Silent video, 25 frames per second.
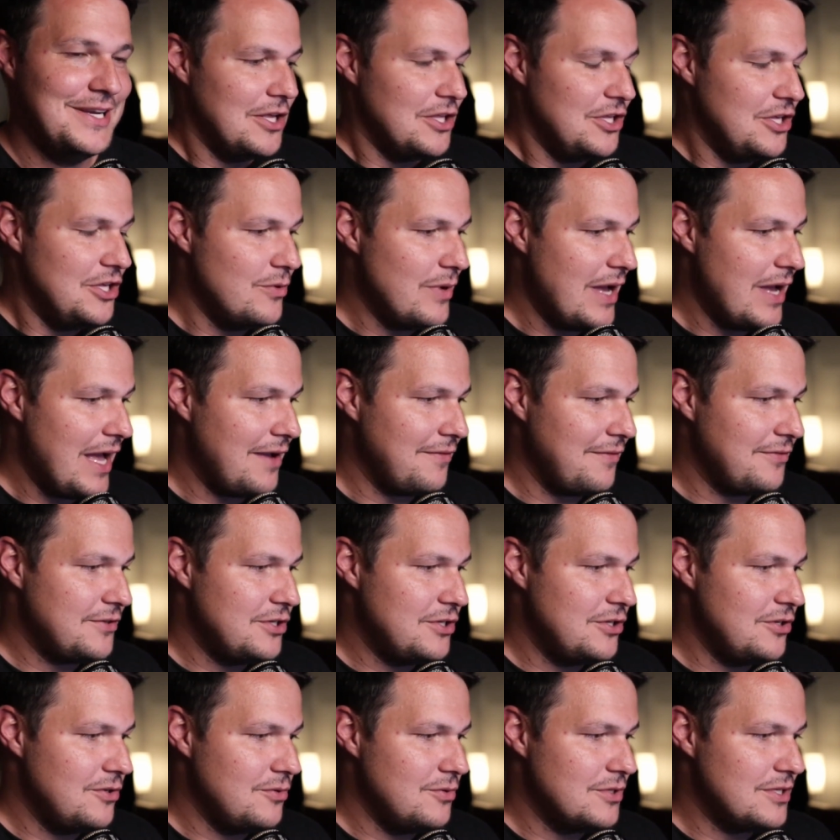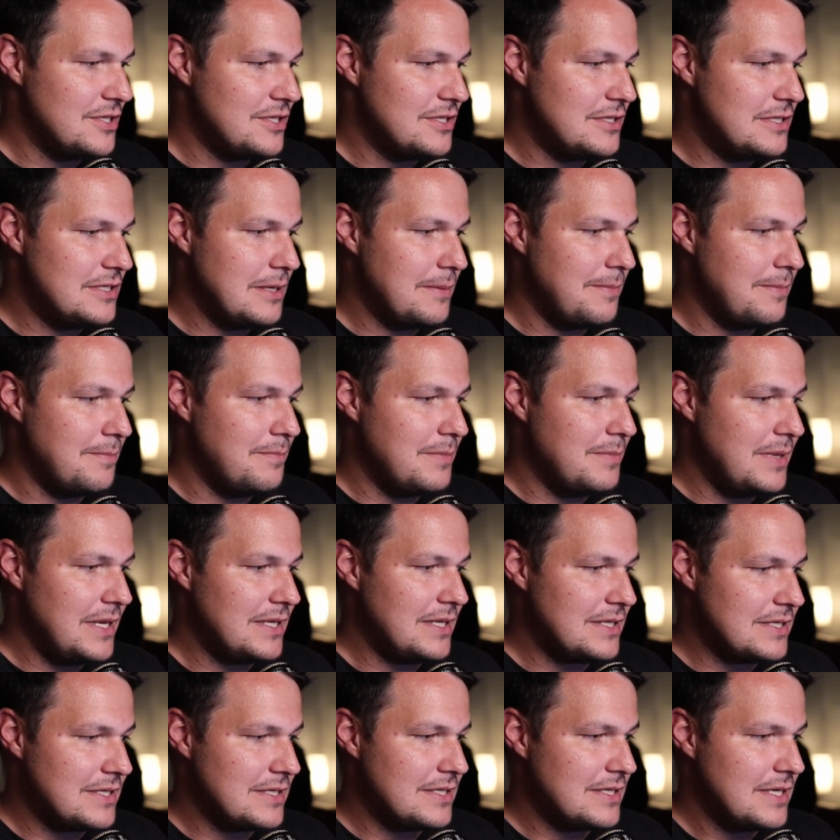you have to
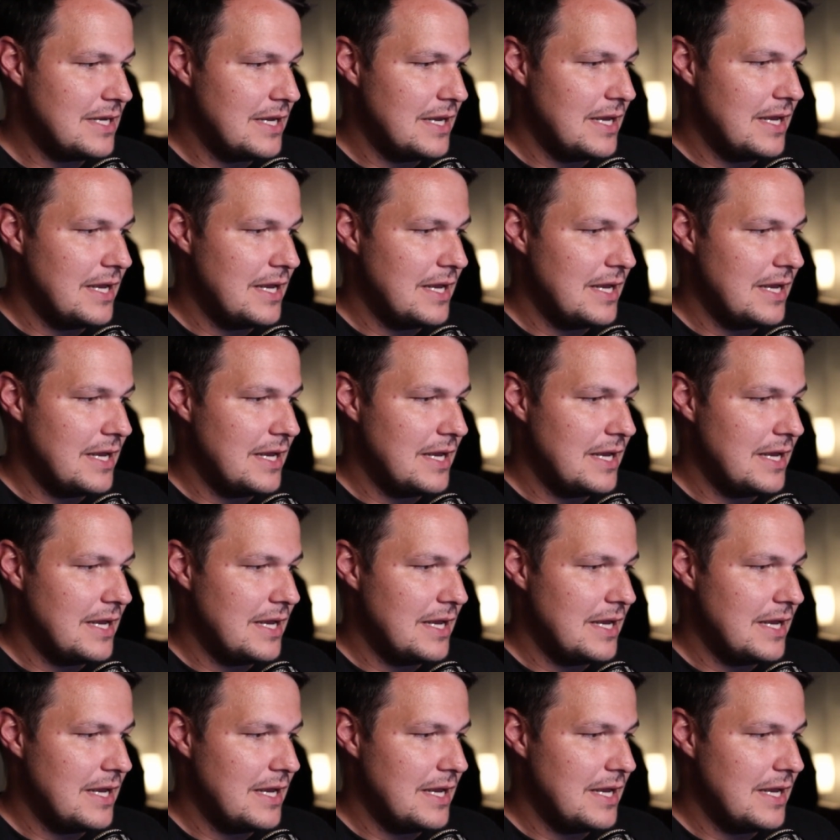submit